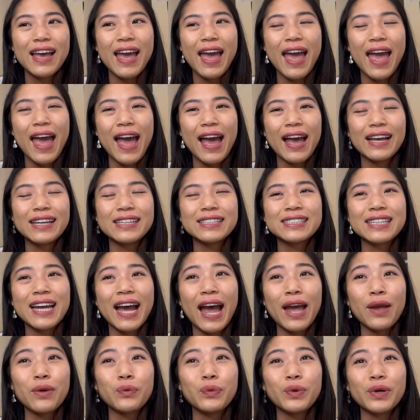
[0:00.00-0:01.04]
and
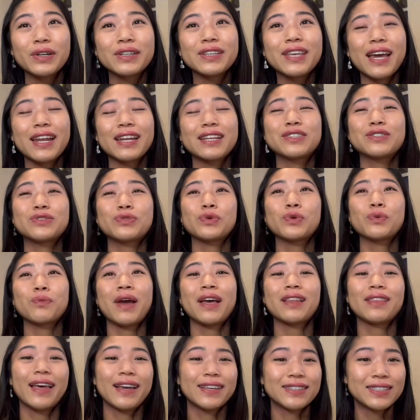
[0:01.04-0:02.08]
I will get into
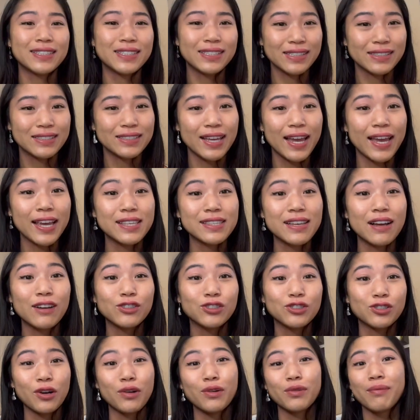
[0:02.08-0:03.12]
my likes and dislikes. I'll
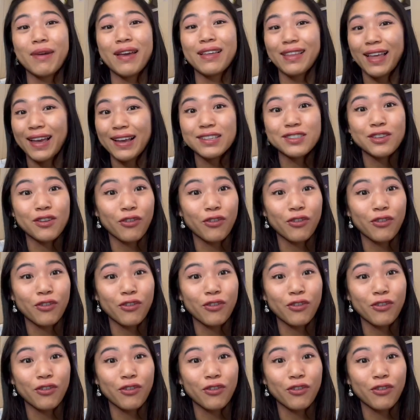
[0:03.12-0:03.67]
start with my likes